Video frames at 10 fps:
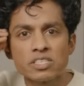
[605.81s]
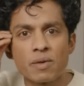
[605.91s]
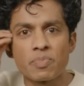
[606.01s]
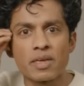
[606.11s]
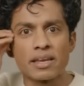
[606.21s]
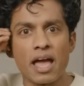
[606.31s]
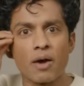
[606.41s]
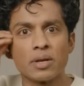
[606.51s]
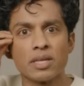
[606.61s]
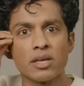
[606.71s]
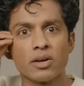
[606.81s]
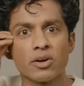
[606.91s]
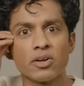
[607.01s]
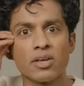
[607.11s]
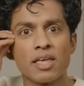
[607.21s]
something now in
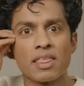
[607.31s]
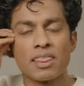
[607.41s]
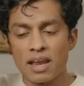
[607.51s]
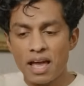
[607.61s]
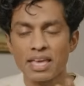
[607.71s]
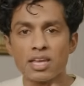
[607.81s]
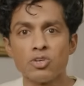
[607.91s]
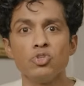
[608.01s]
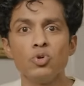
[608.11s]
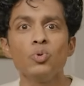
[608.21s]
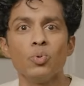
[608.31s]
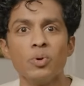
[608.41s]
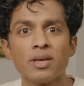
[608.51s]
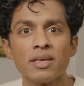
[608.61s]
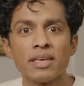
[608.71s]
here that I can do,
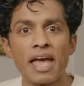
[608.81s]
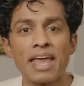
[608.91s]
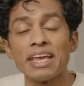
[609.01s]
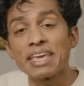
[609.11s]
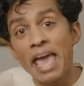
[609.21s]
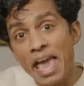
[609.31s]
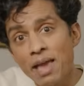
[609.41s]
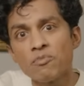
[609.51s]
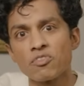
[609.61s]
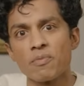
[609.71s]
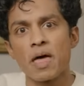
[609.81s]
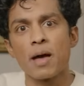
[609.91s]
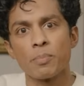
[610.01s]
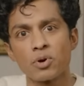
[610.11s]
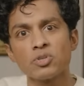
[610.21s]
and it came from
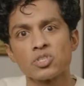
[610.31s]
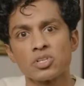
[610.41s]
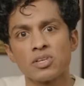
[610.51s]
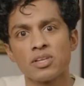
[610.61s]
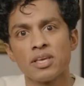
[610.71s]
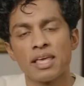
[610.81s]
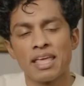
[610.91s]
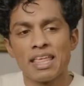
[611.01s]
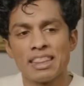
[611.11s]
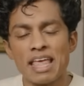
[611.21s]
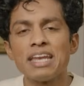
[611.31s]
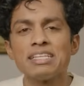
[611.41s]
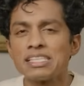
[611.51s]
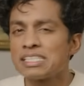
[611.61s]
that person. That is a